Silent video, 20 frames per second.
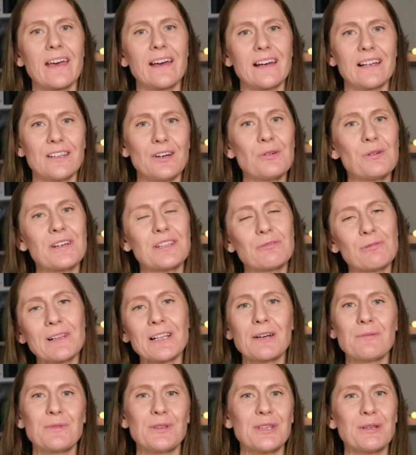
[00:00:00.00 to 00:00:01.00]
Hello and
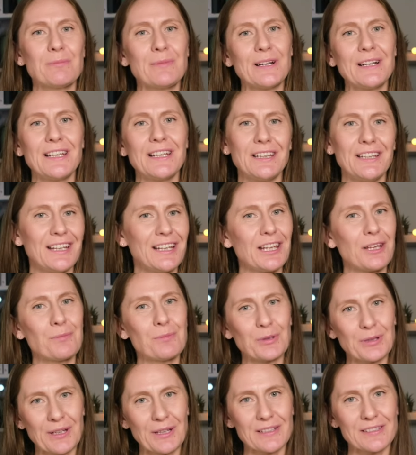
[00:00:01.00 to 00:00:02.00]
welcome to the Bare Knit Knitting
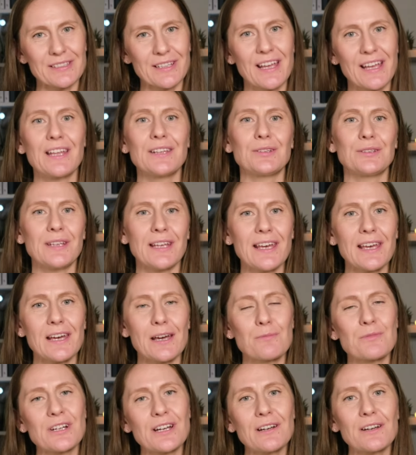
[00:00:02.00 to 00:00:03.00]
Podcast. Today
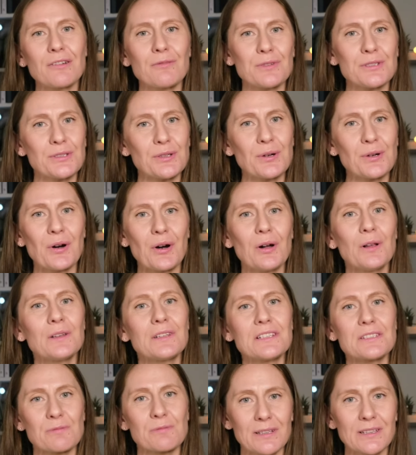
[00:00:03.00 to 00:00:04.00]
I'm sharing with you all
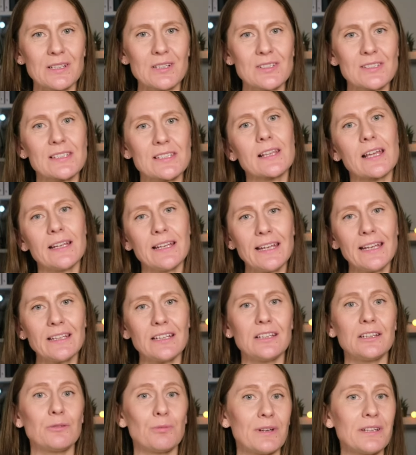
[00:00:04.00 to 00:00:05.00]
the sweaters that I knit
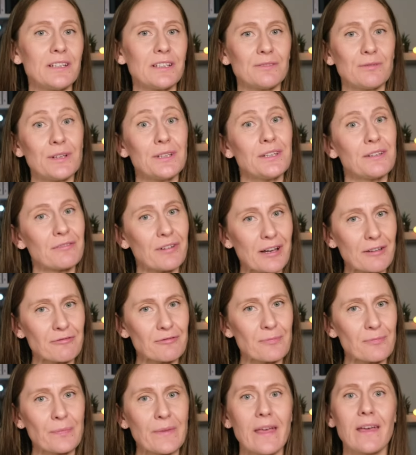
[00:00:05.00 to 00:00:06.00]
in
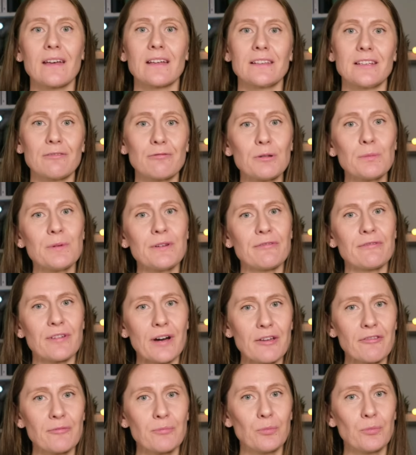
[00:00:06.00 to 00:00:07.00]
2025. There will be
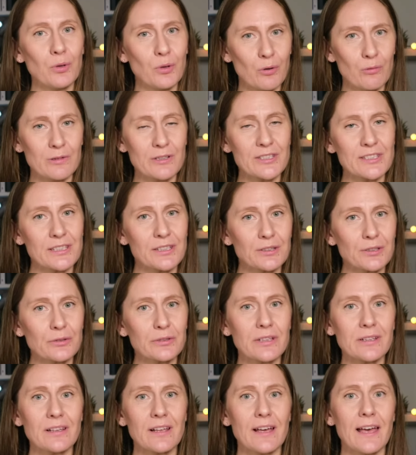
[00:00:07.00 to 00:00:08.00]
5 pullovers in
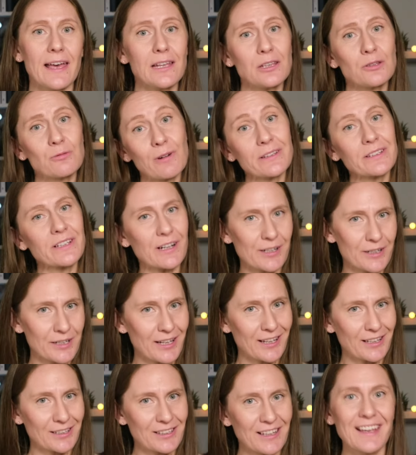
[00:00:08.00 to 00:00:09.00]
total and 1
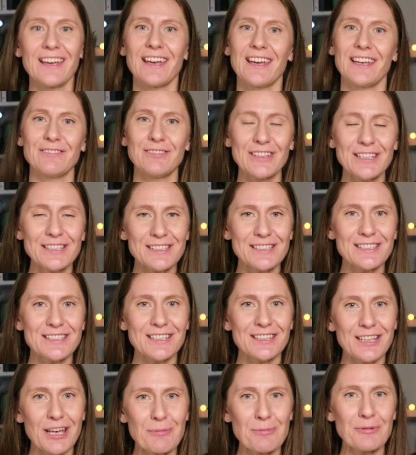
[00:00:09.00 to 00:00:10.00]
cardigan. If this is
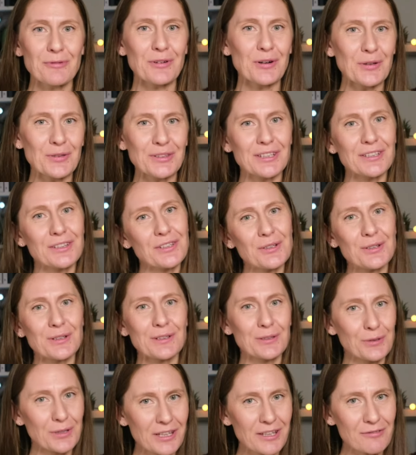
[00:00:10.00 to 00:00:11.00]
the type of content you are
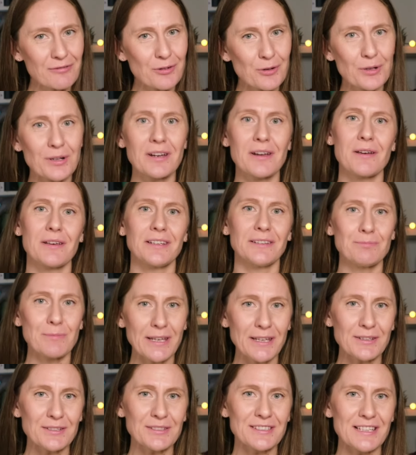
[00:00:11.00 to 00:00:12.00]
looking for,
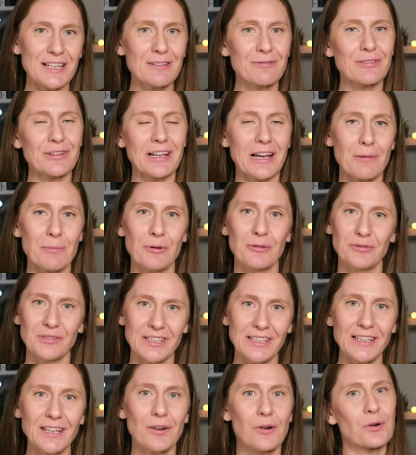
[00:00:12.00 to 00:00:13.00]
make yourself a cup of
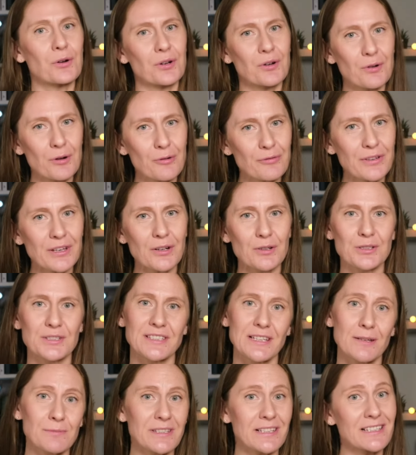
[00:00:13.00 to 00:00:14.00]
tea or coffee or
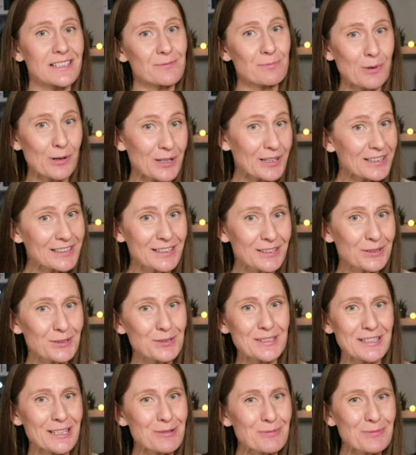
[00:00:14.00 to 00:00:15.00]
something sparkly to
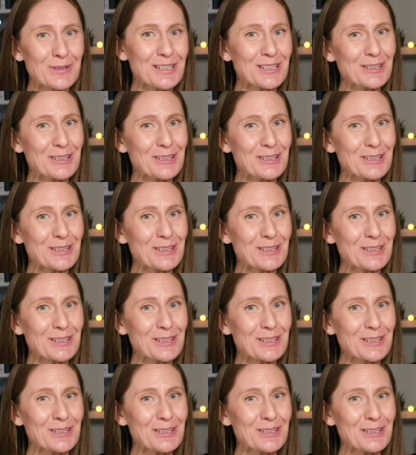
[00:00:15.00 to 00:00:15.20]
celebrate